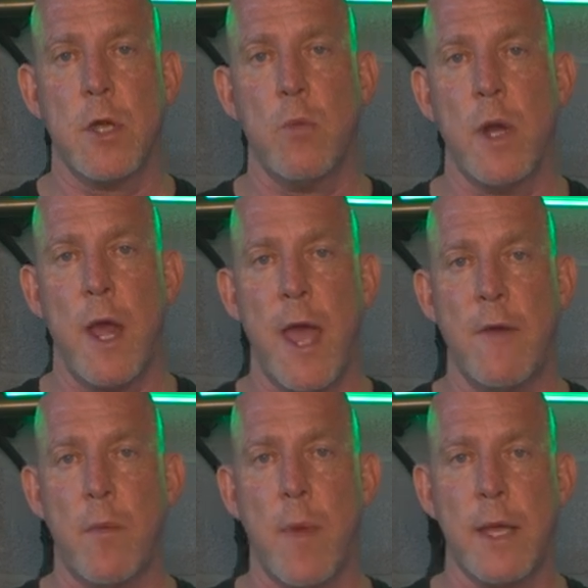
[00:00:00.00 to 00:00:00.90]
on what I
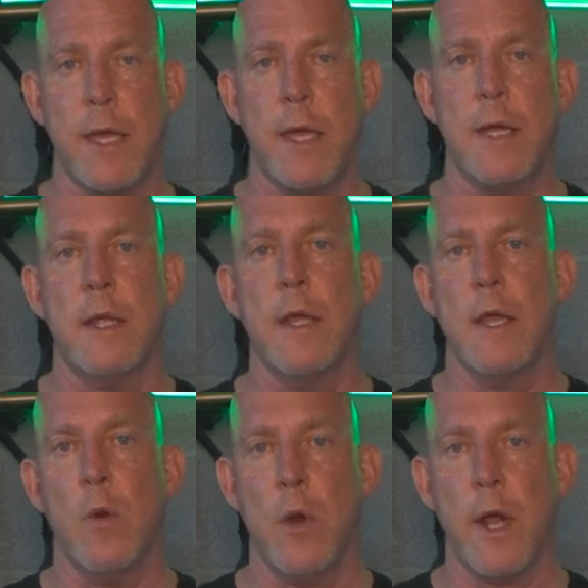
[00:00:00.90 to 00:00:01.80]
have on my kit,
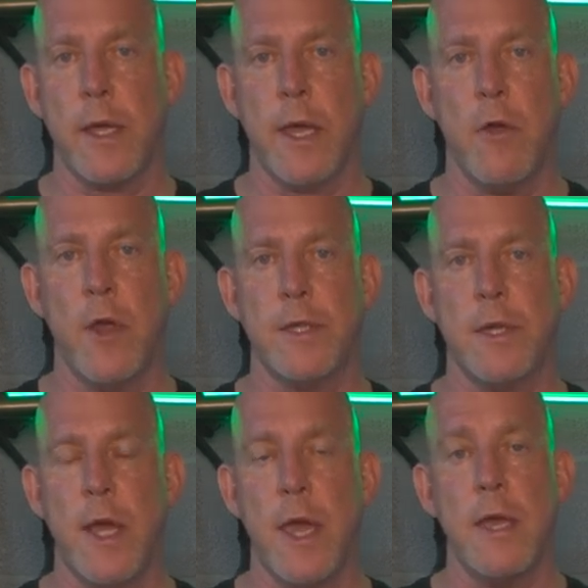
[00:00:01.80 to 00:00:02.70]
what I carry
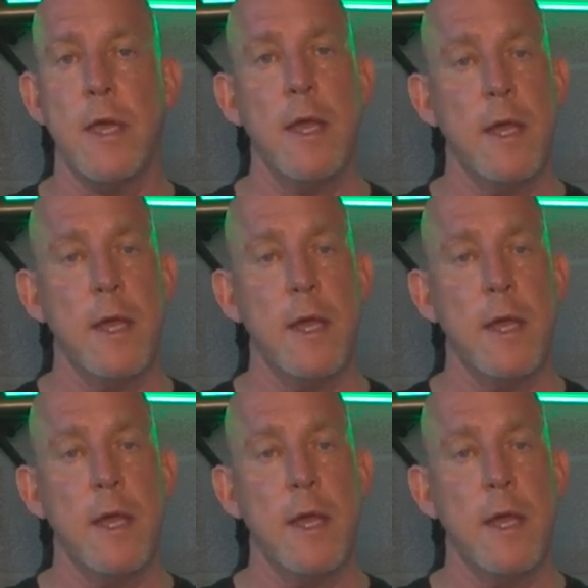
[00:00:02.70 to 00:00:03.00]
today.